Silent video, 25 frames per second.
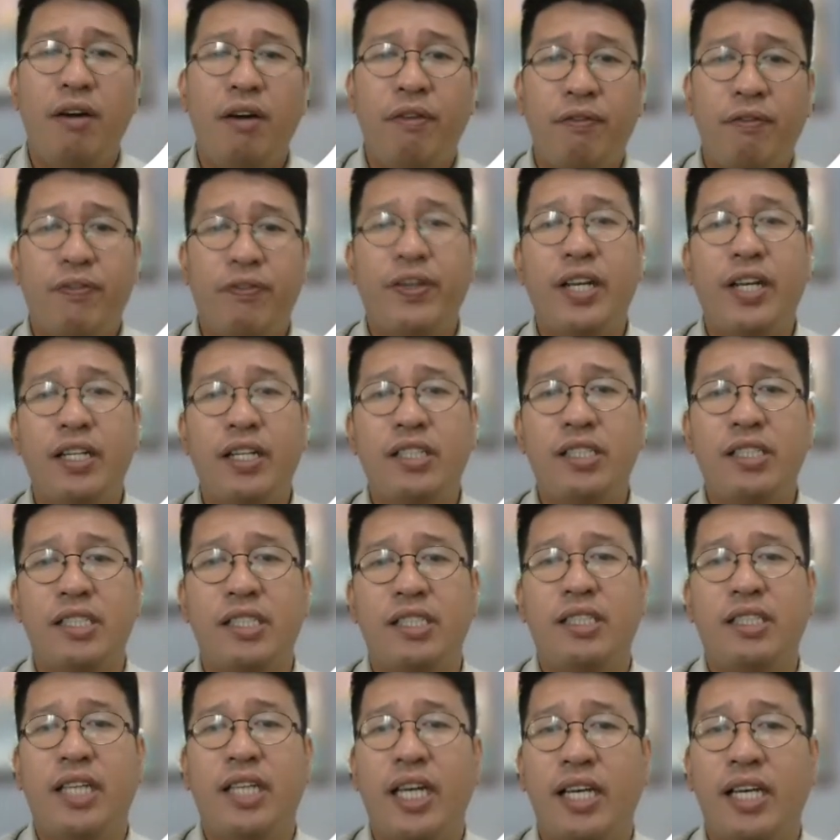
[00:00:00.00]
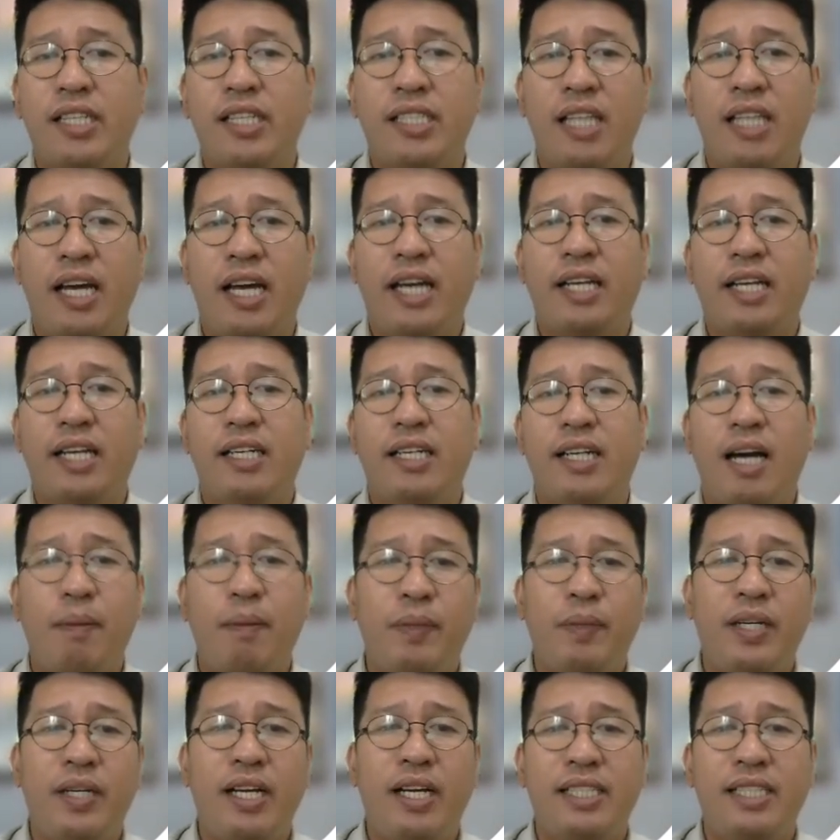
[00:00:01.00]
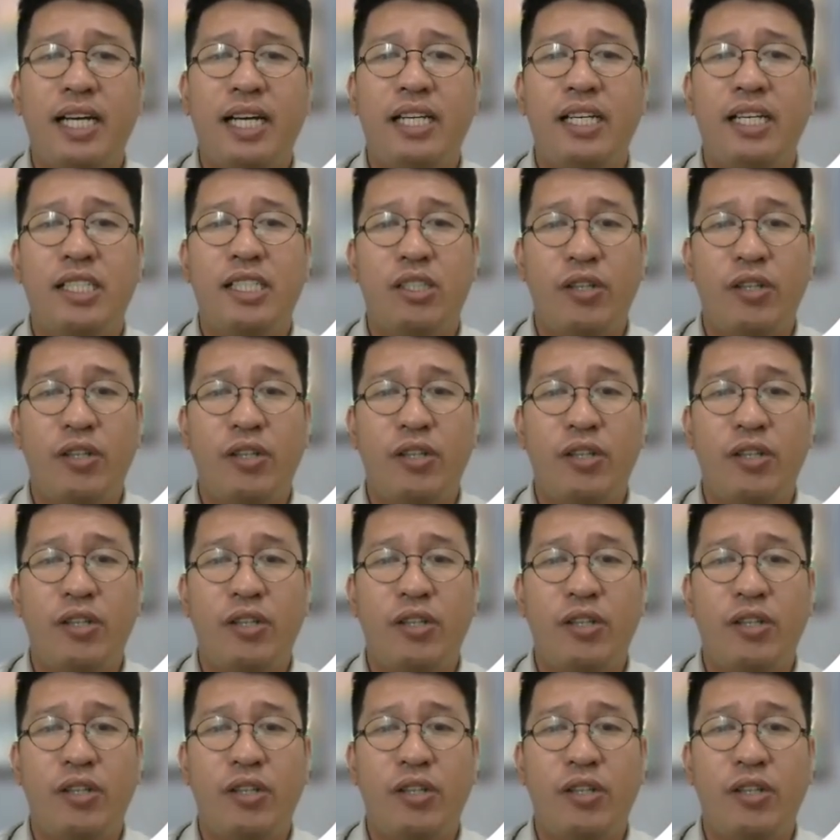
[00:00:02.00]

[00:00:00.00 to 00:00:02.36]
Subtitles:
feels things like happiness, sadness,